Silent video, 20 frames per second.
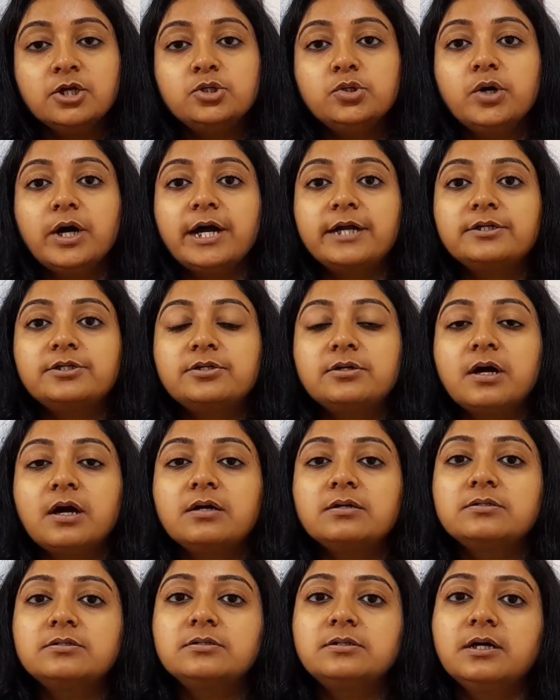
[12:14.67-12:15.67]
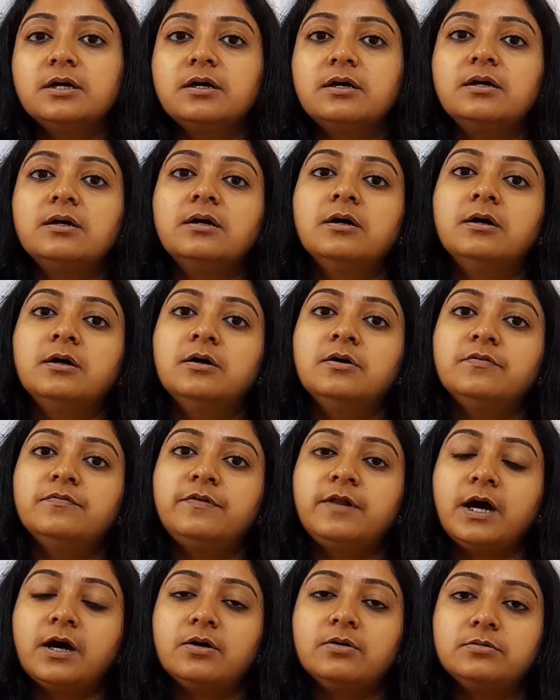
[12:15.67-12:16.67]
to attract the
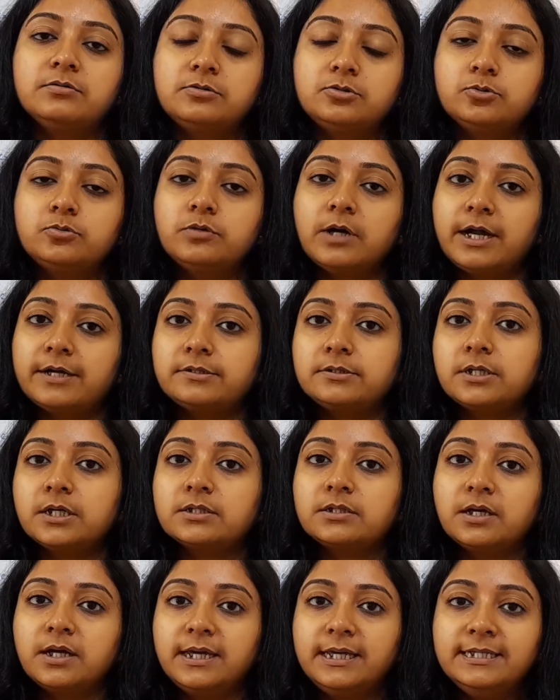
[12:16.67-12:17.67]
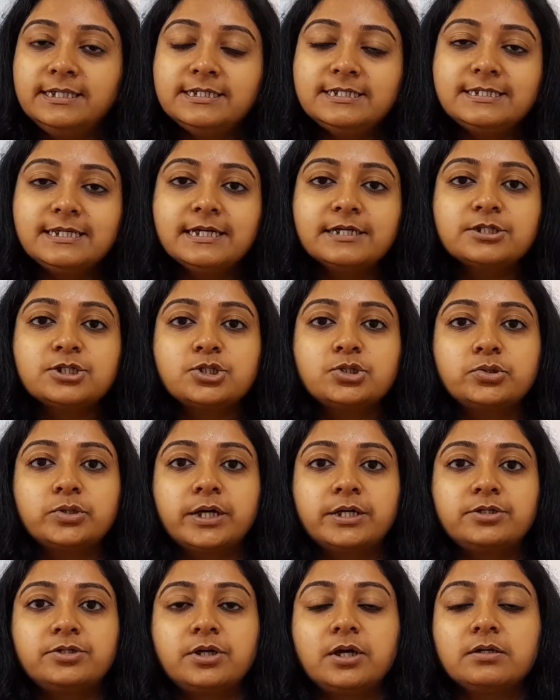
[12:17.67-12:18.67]
flower, to attract the insects, to
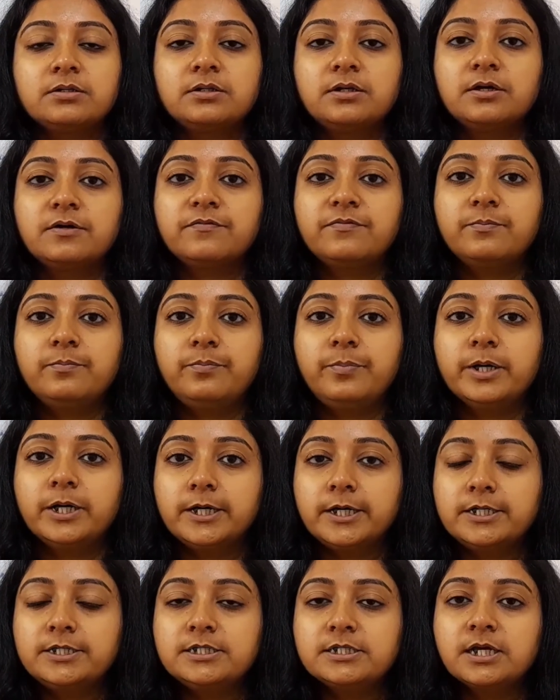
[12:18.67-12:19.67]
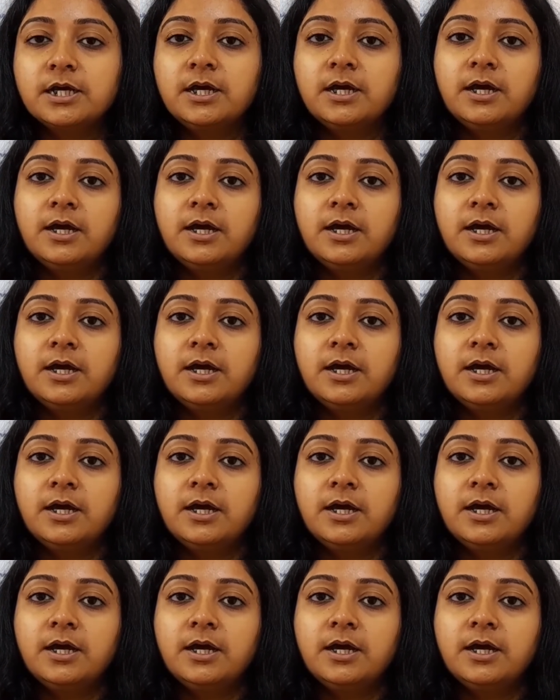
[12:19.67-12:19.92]
attract the birds